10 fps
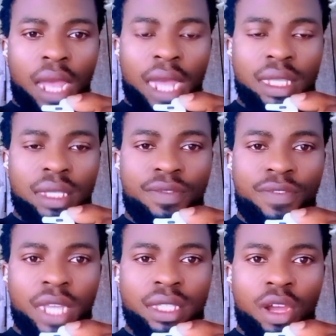
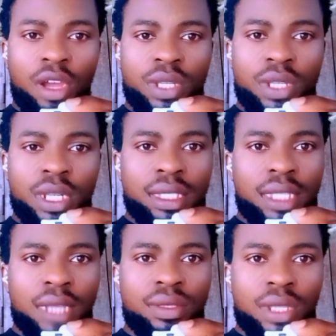identify the uptrend
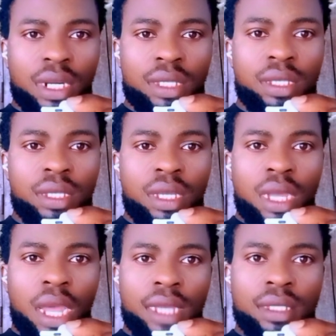and downtrend,
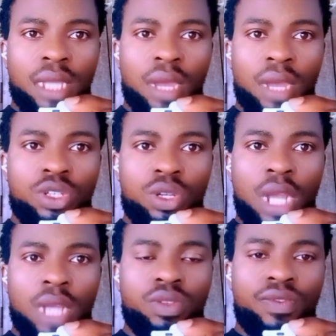and I will
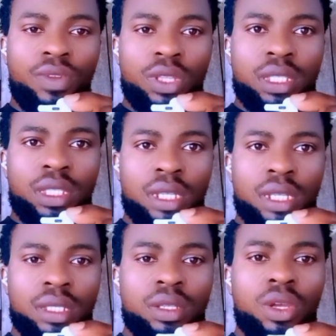show you how to follow the
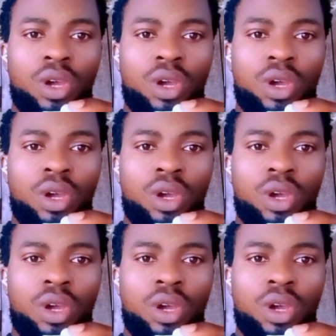trend.